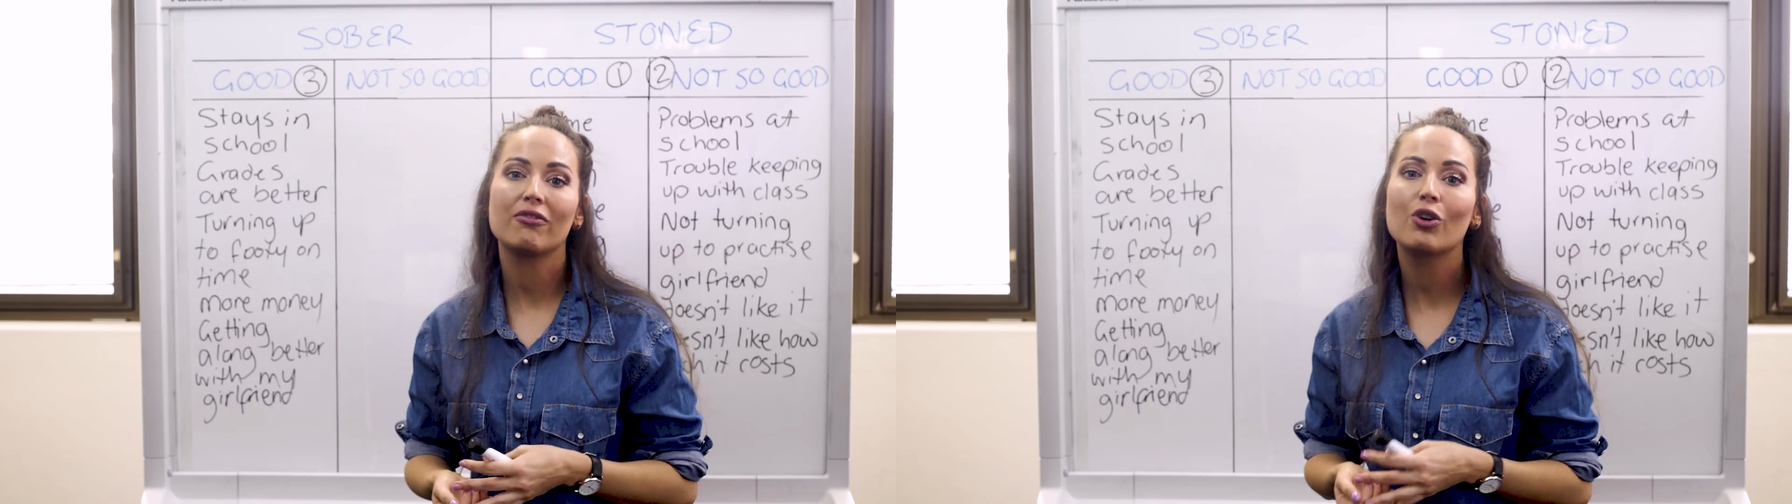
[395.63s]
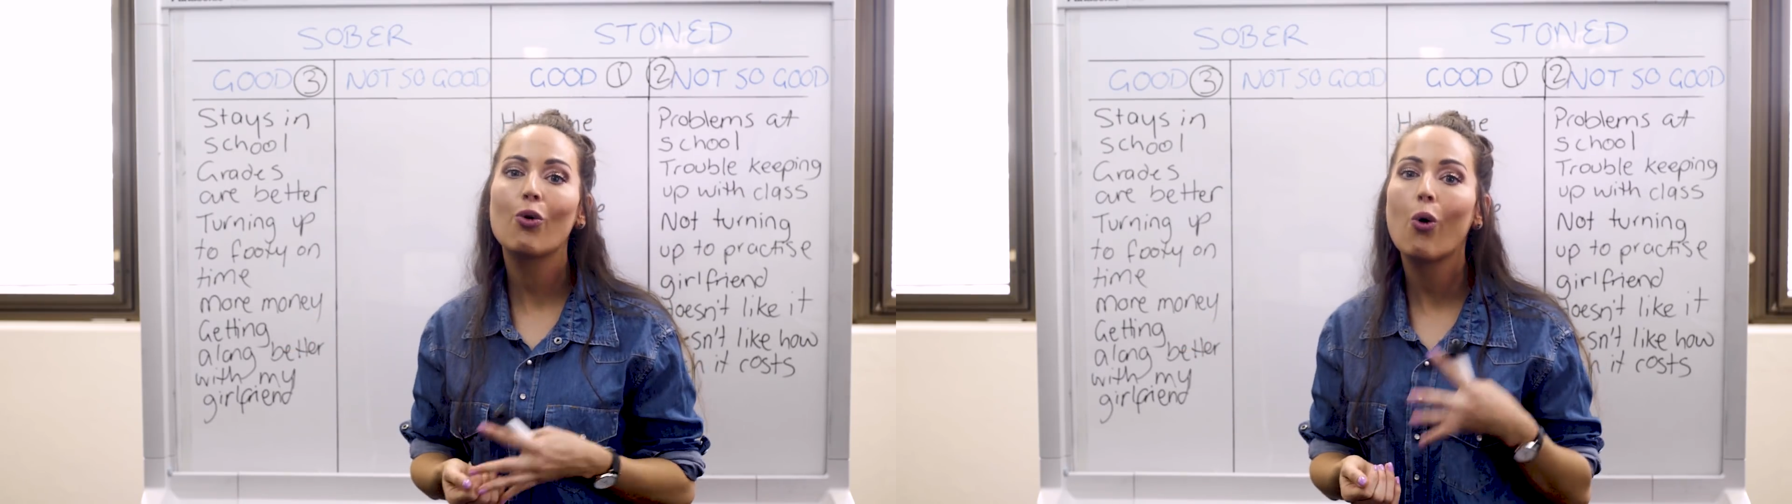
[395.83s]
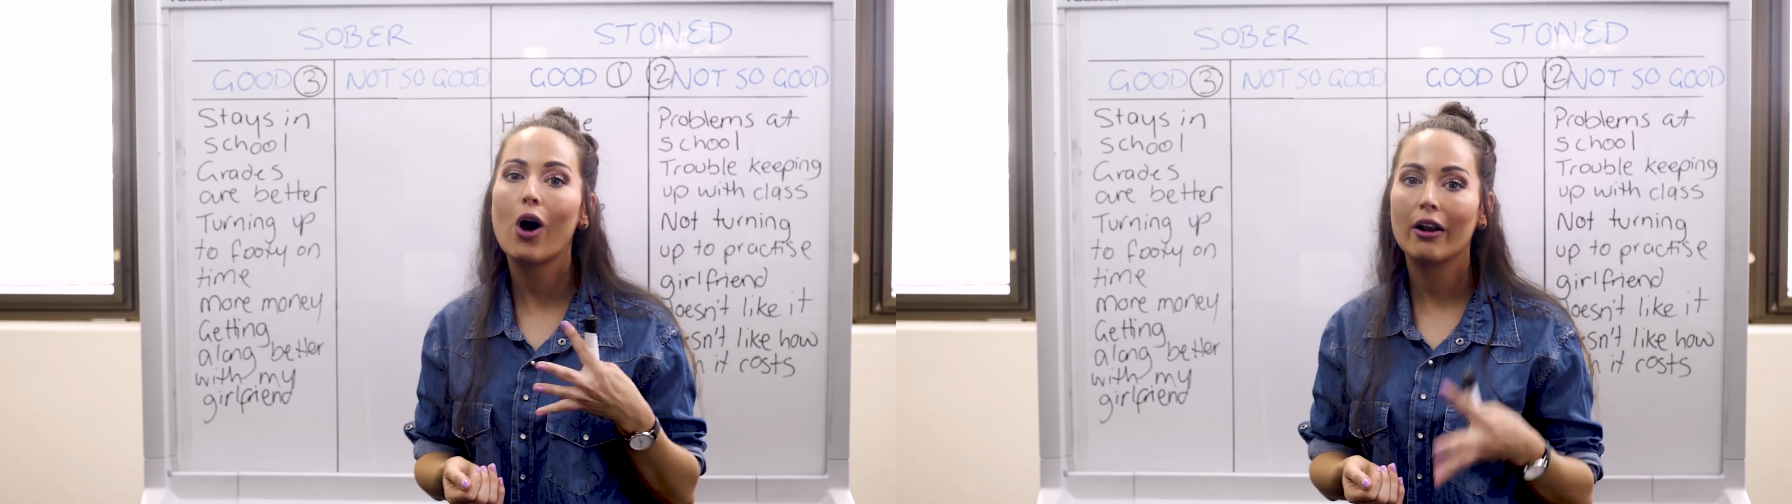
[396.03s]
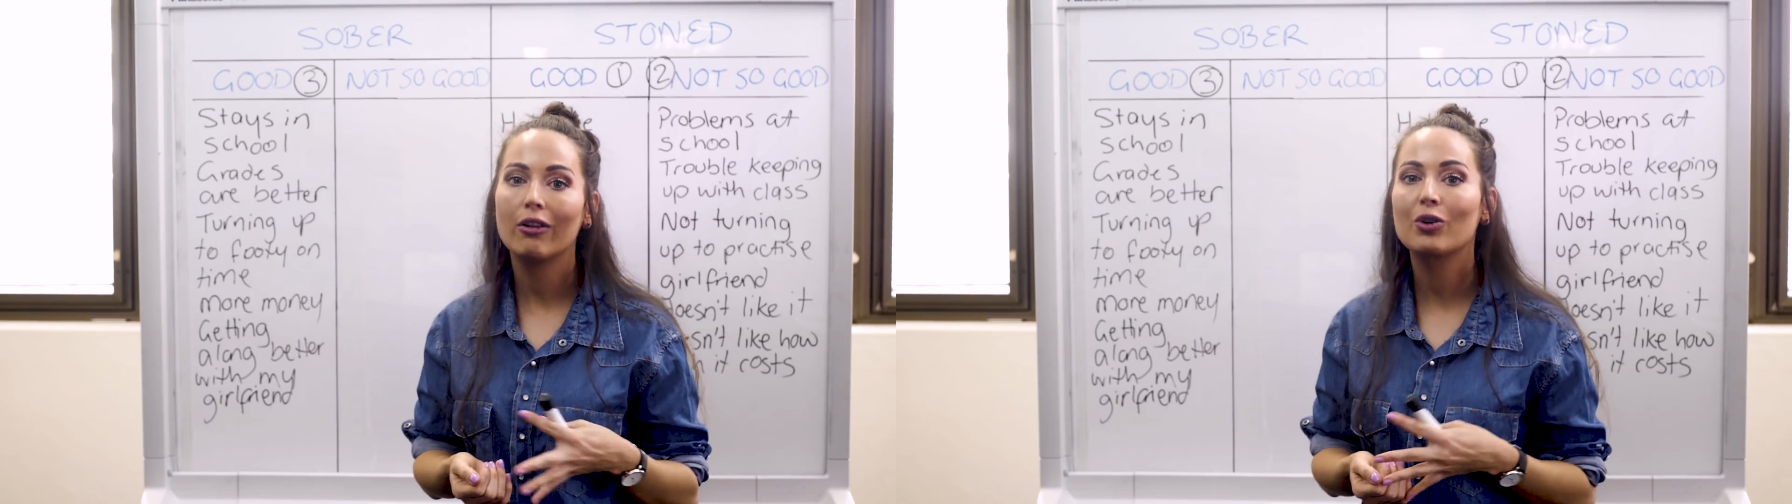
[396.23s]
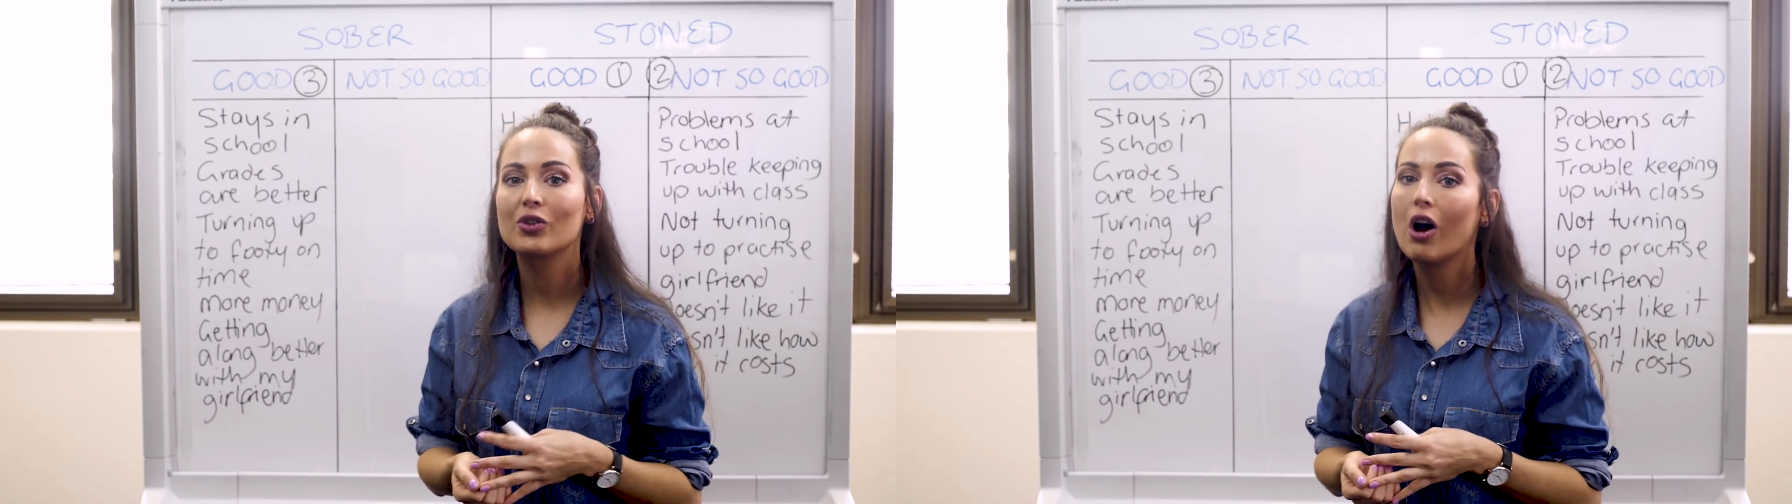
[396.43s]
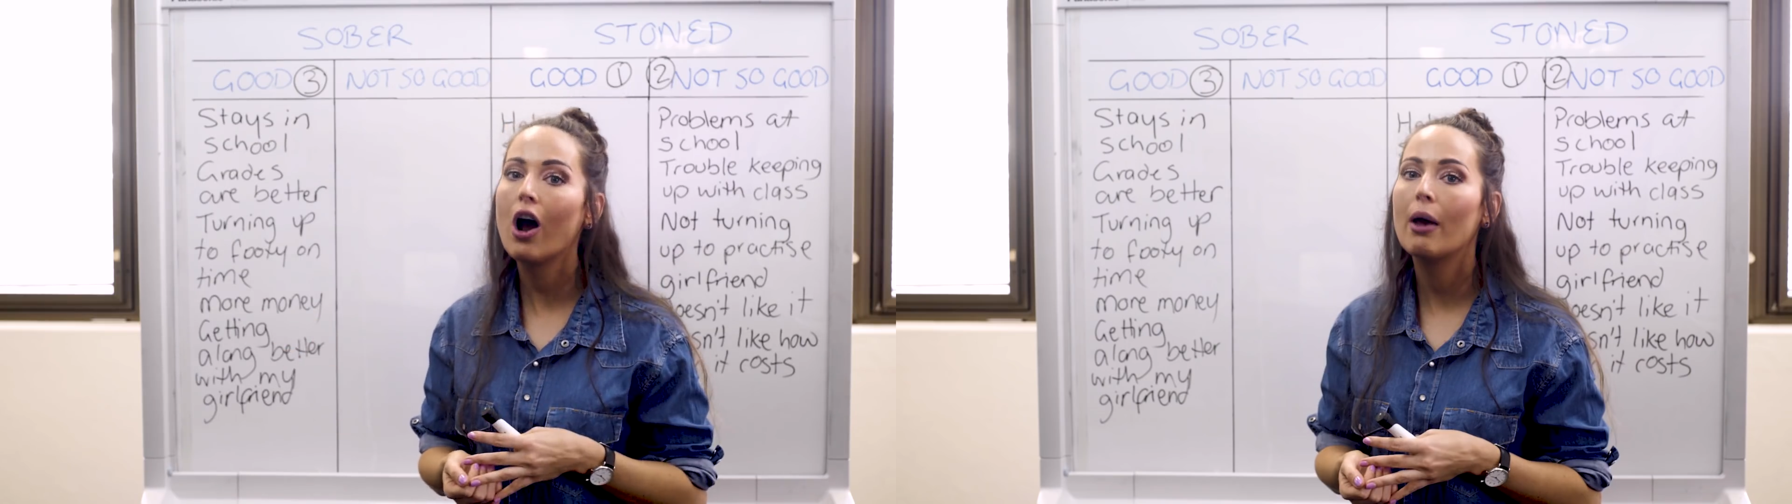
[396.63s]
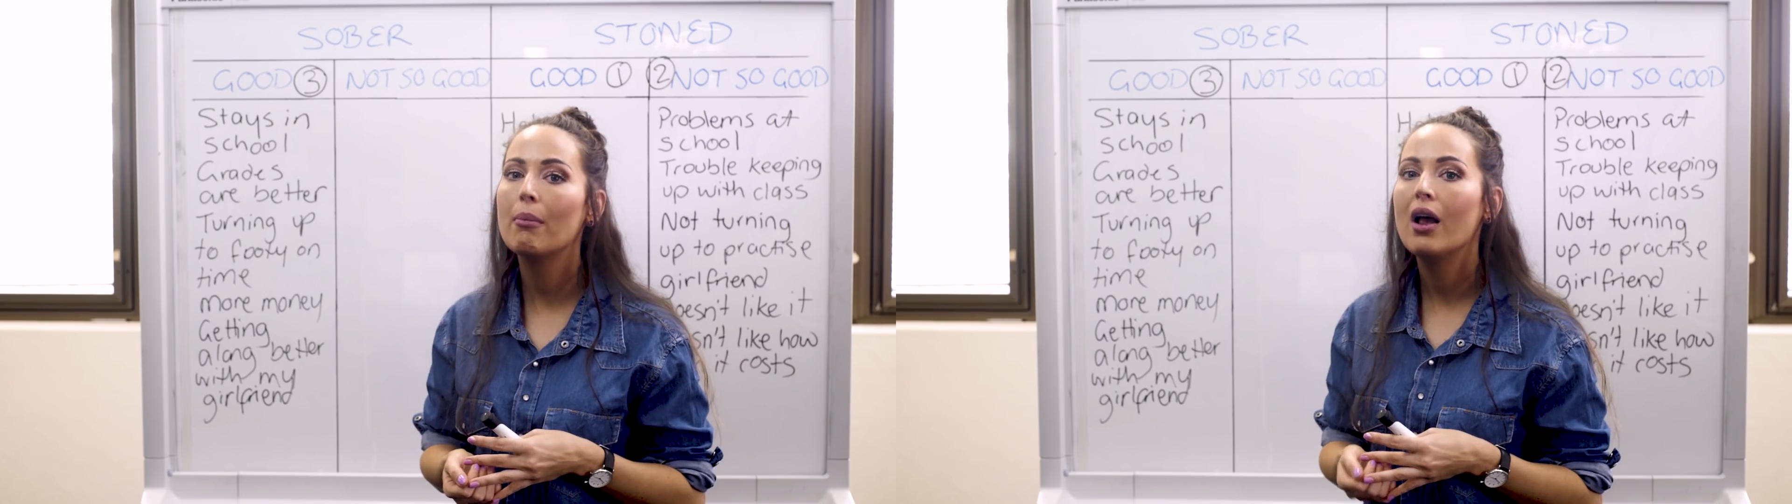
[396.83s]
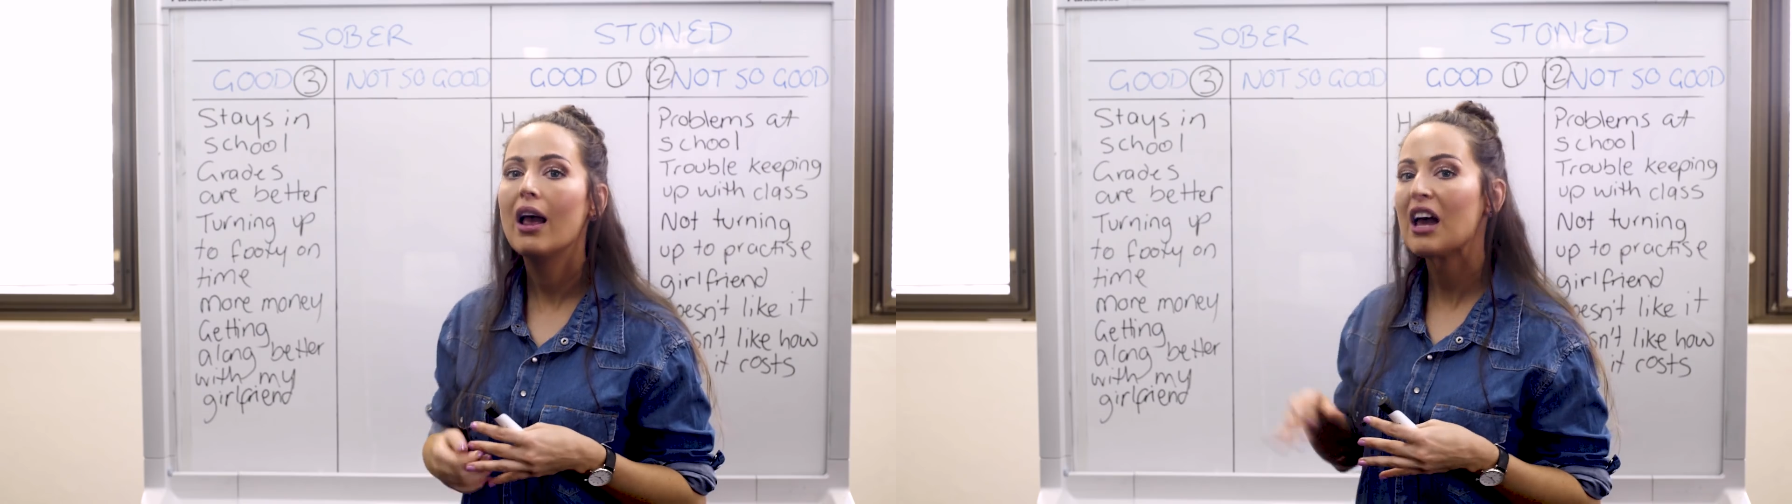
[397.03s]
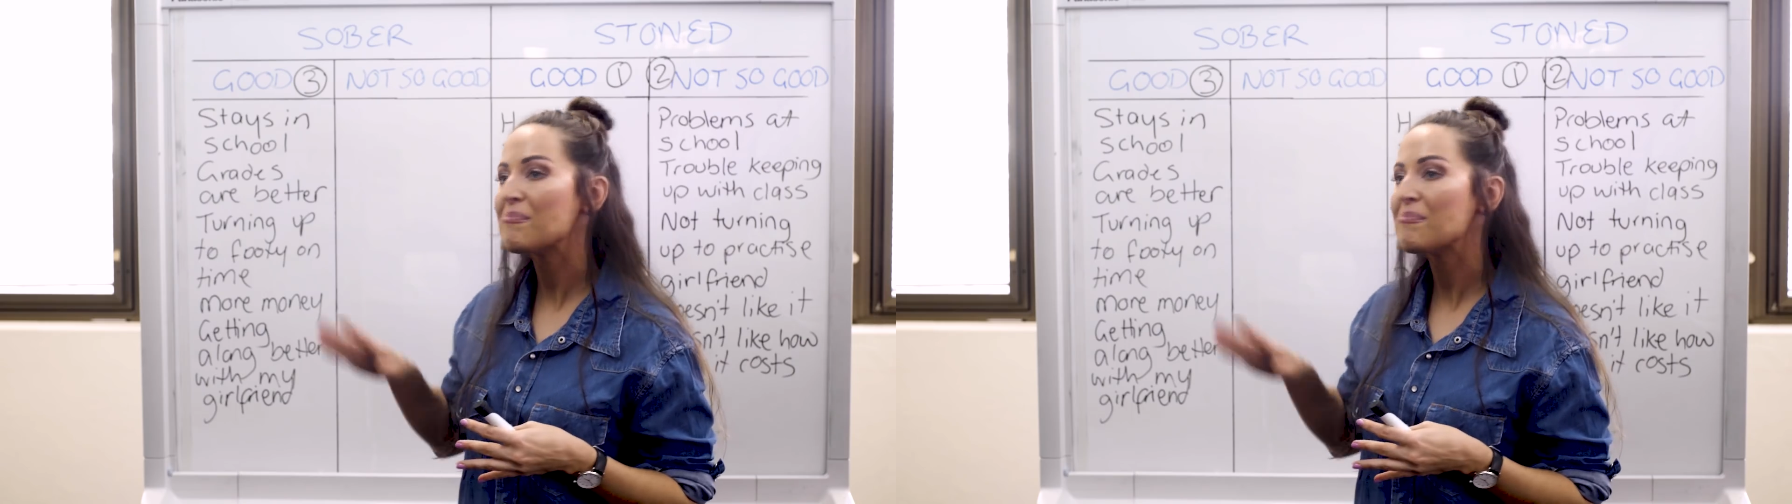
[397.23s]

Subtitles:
for quite a long time, and